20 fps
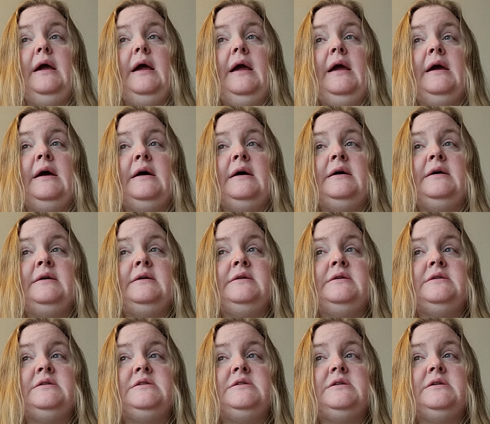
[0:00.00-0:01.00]

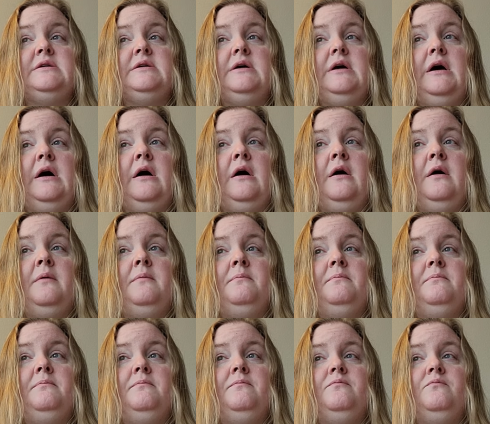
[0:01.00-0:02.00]
And um,
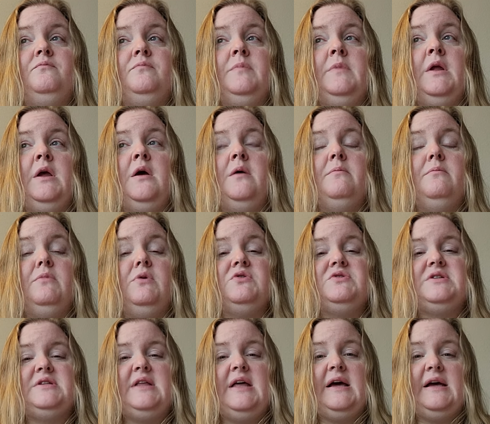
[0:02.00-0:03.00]

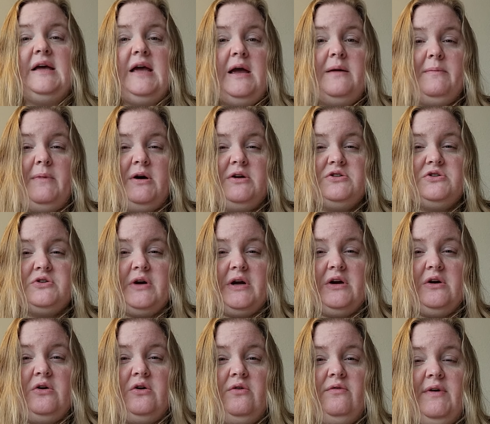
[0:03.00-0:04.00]
most of that came on during
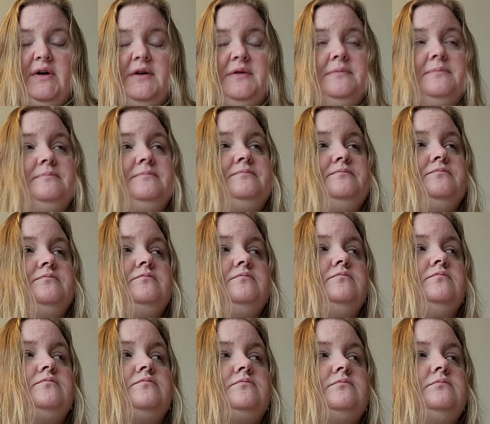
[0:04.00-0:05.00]
COVID.
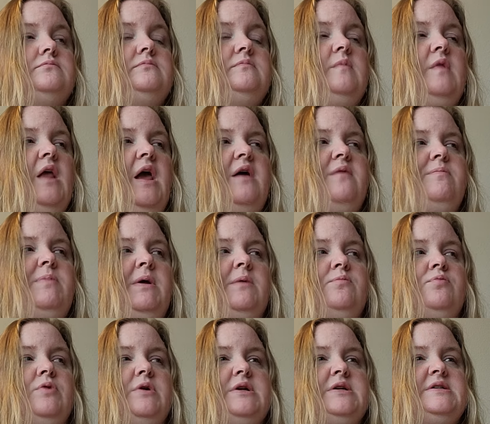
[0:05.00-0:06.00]
I've been
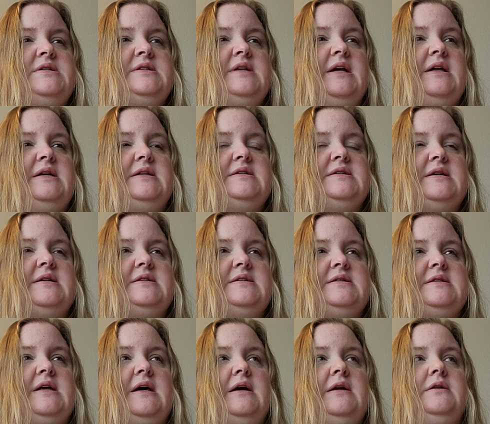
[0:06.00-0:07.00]
pretty steady since
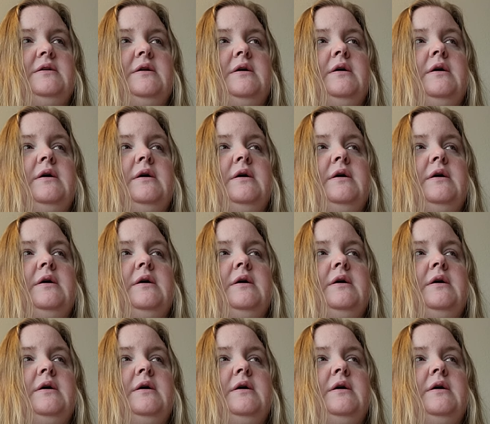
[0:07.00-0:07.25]
then.